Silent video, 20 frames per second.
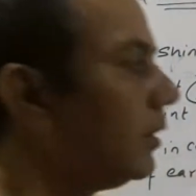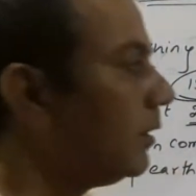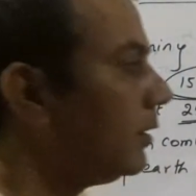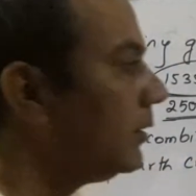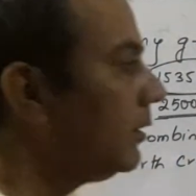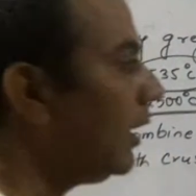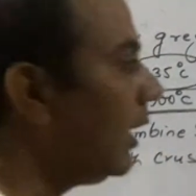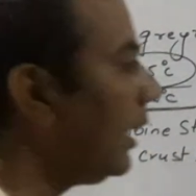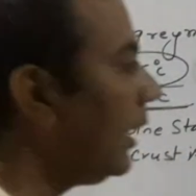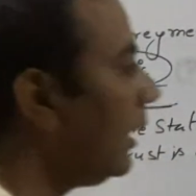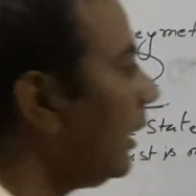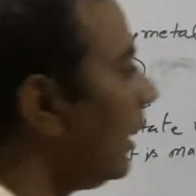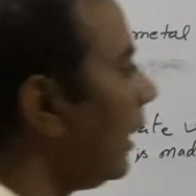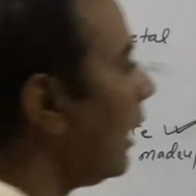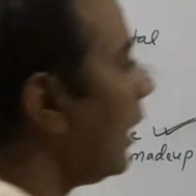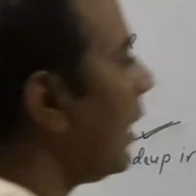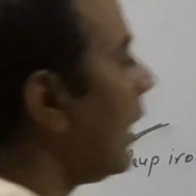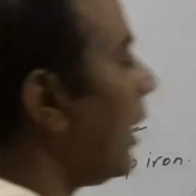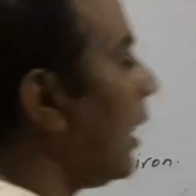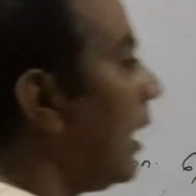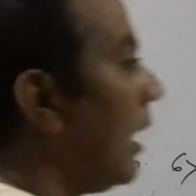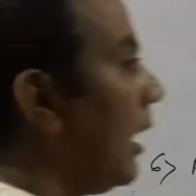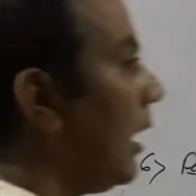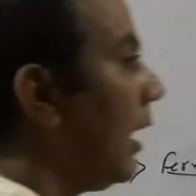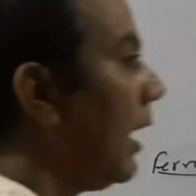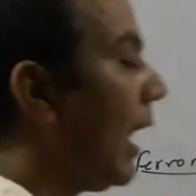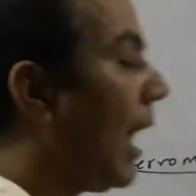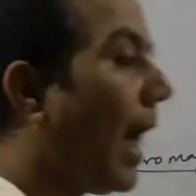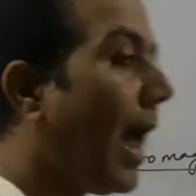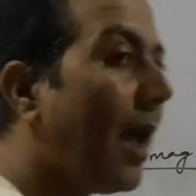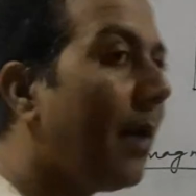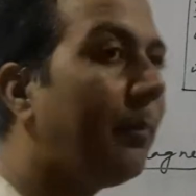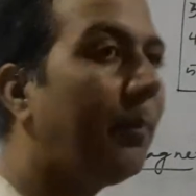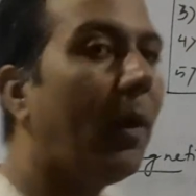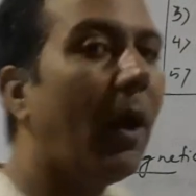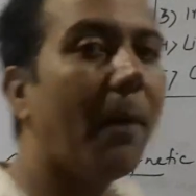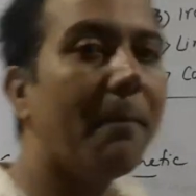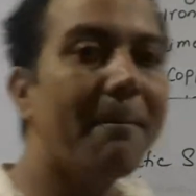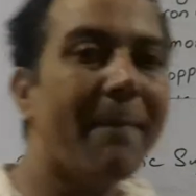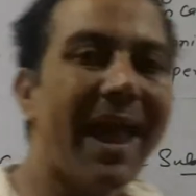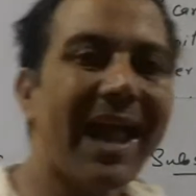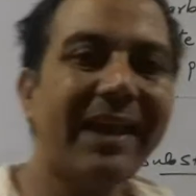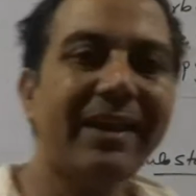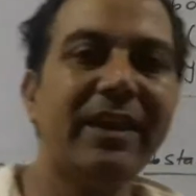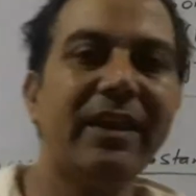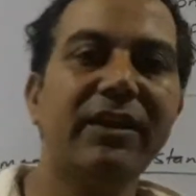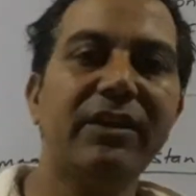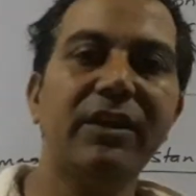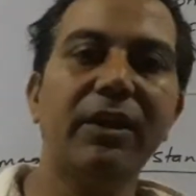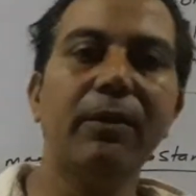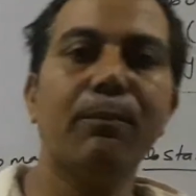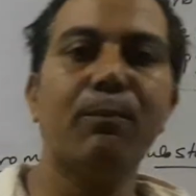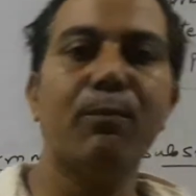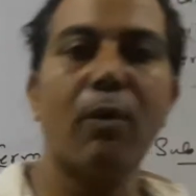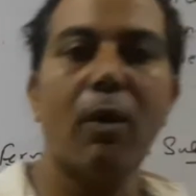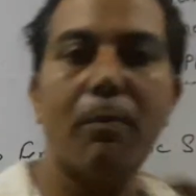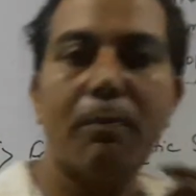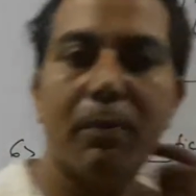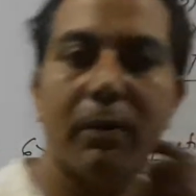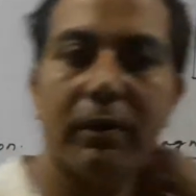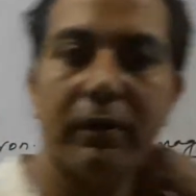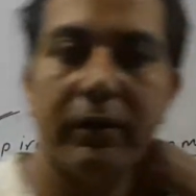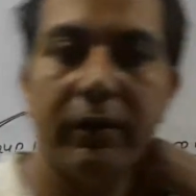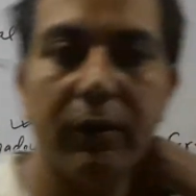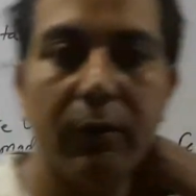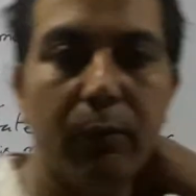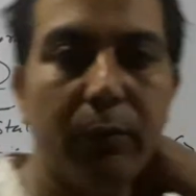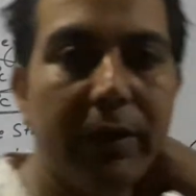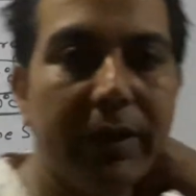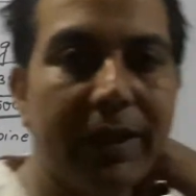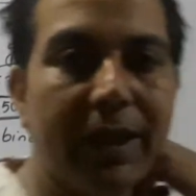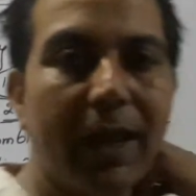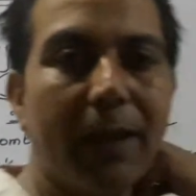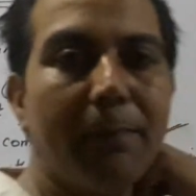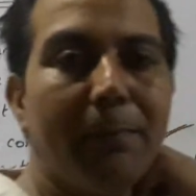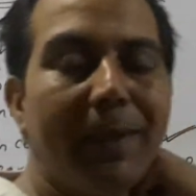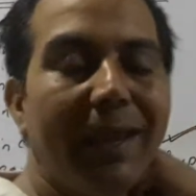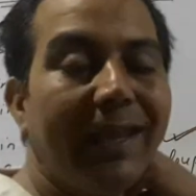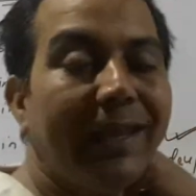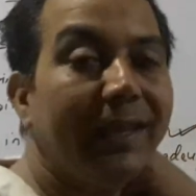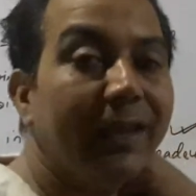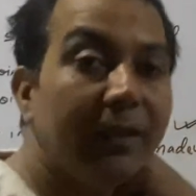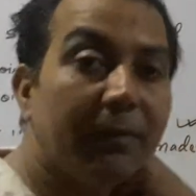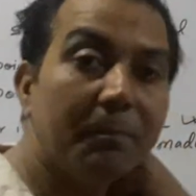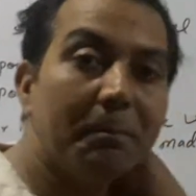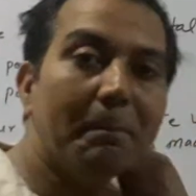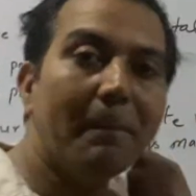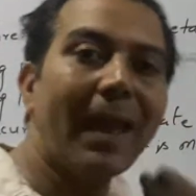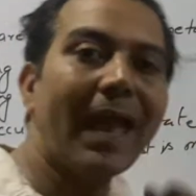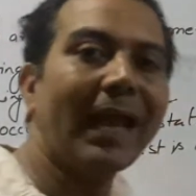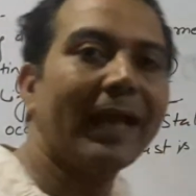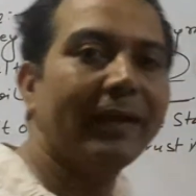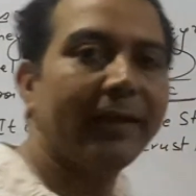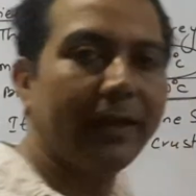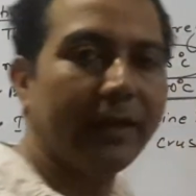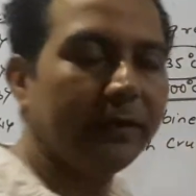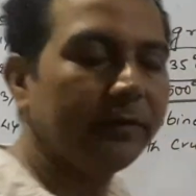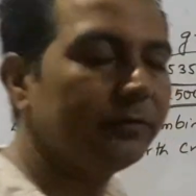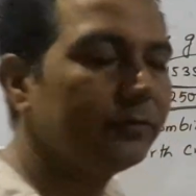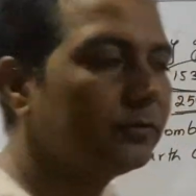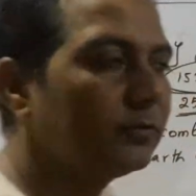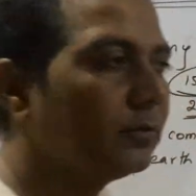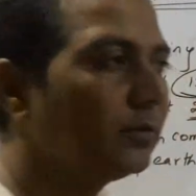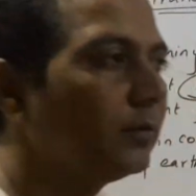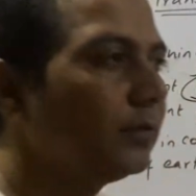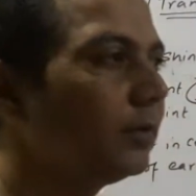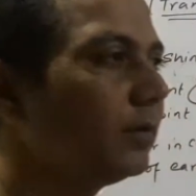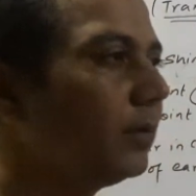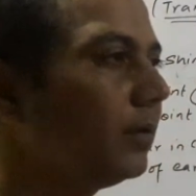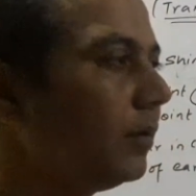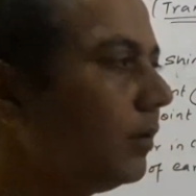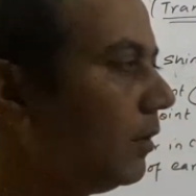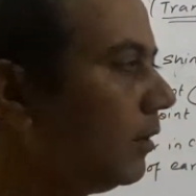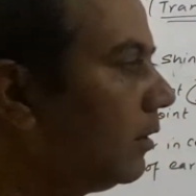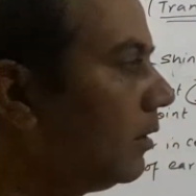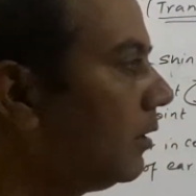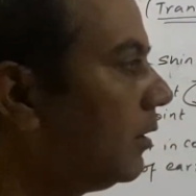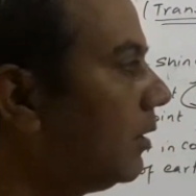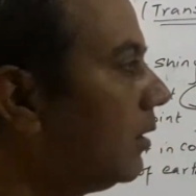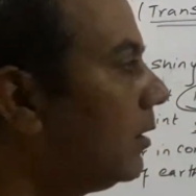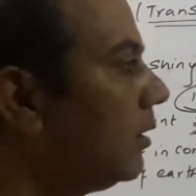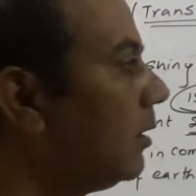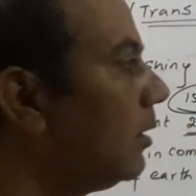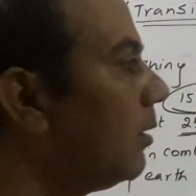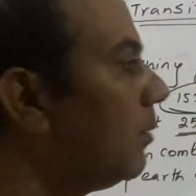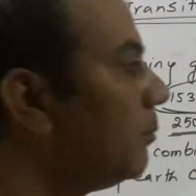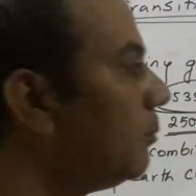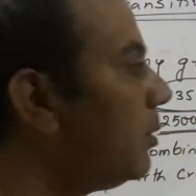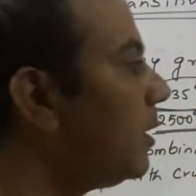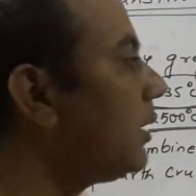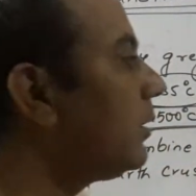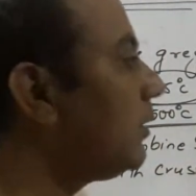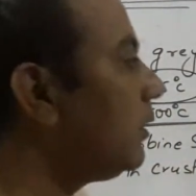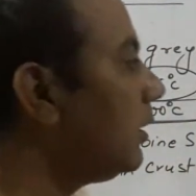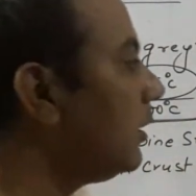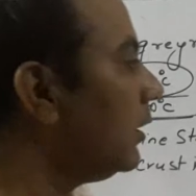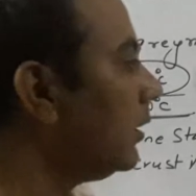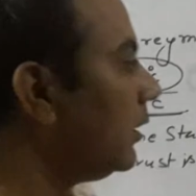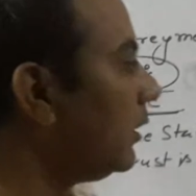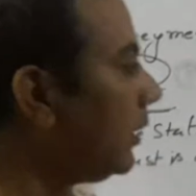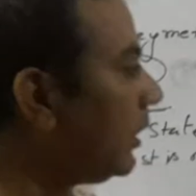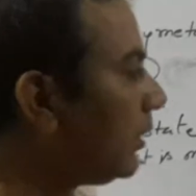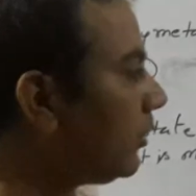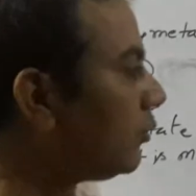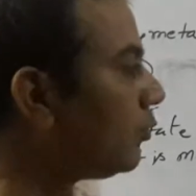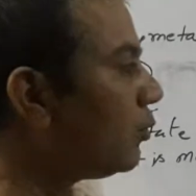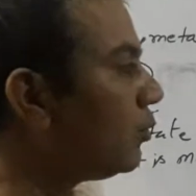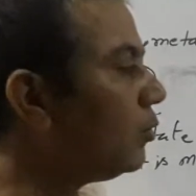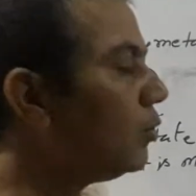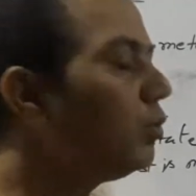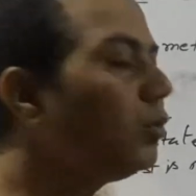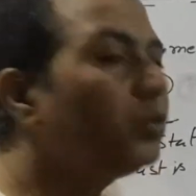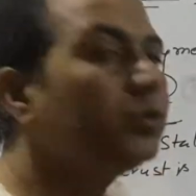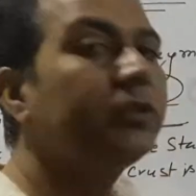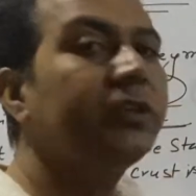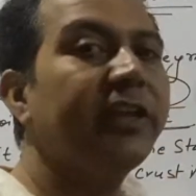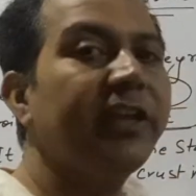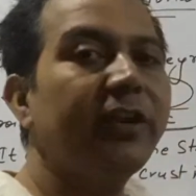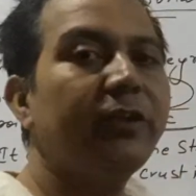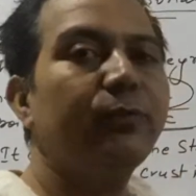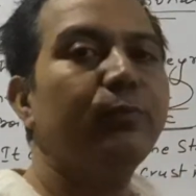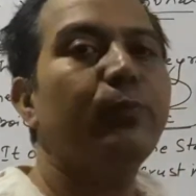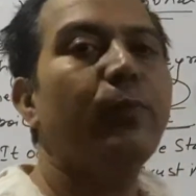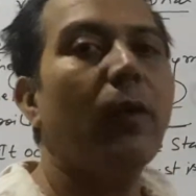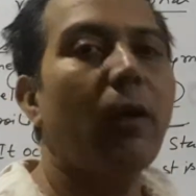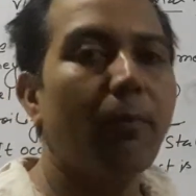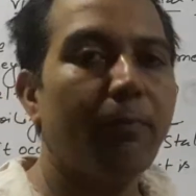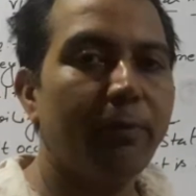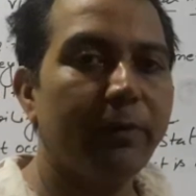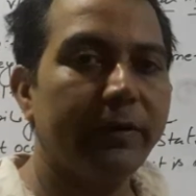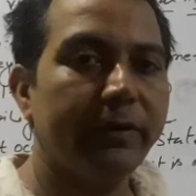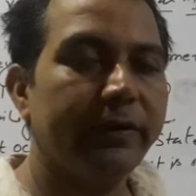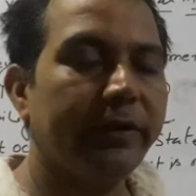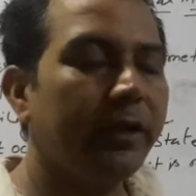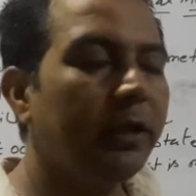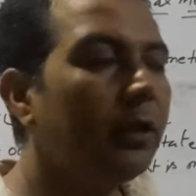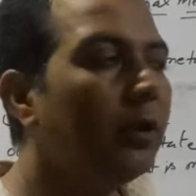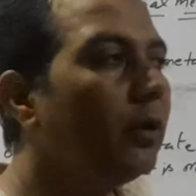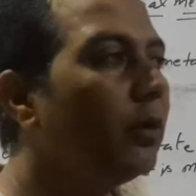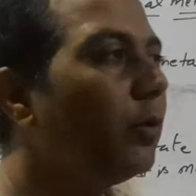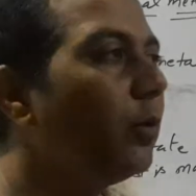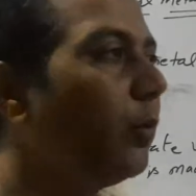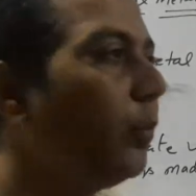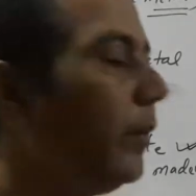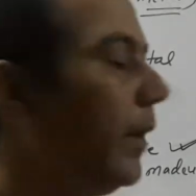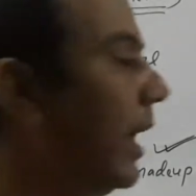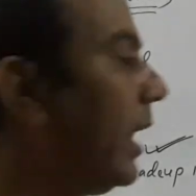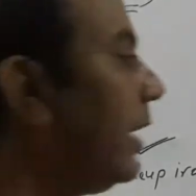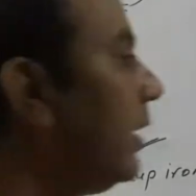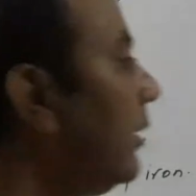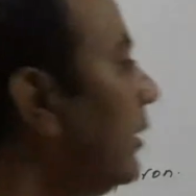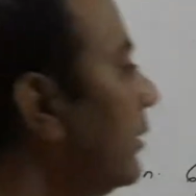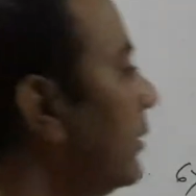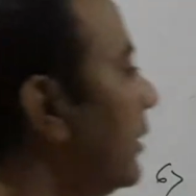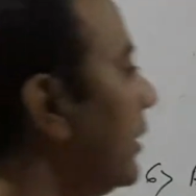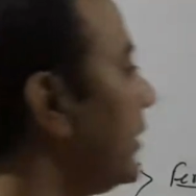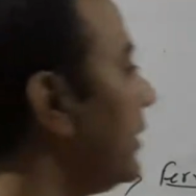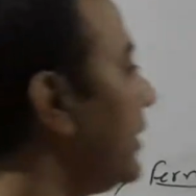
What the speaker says: they have a magnetic property. We can make it magnets, but it loses its property when the